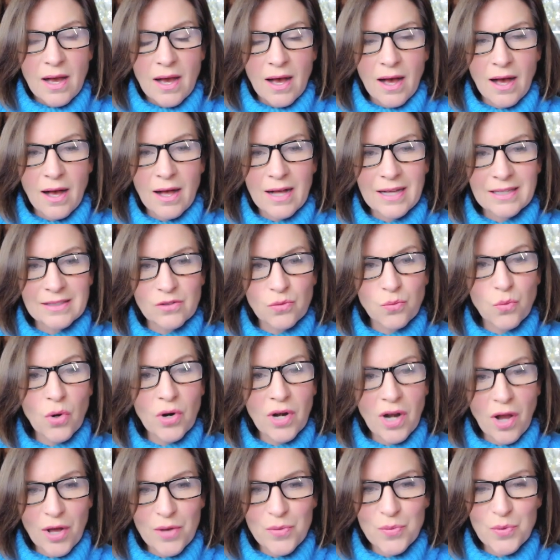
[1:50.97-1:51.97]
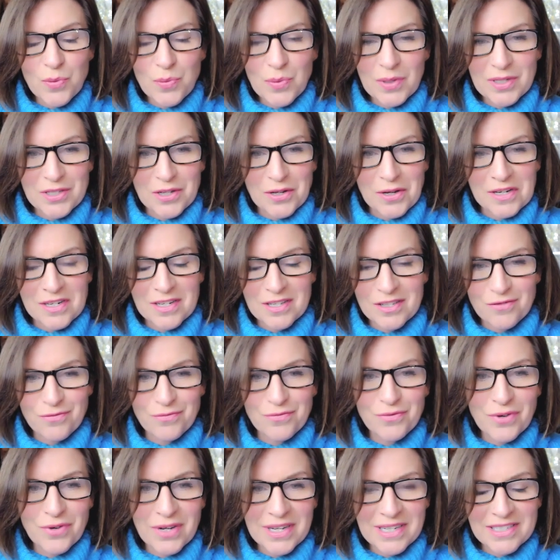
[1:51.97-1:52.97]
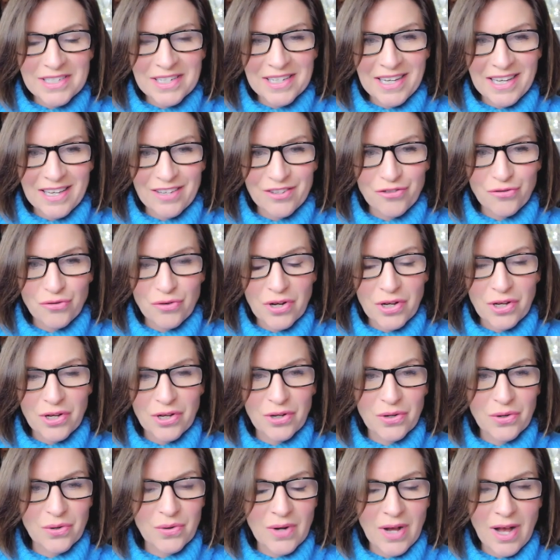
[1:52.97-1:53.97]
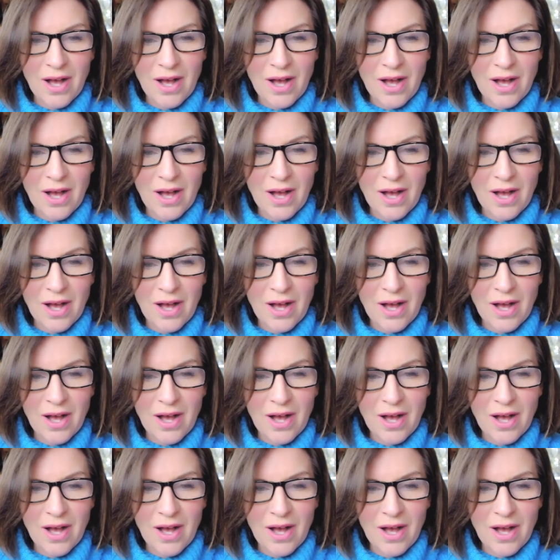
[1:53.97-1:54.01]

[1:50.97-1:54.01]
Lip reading: And what I will be doing is reading it through.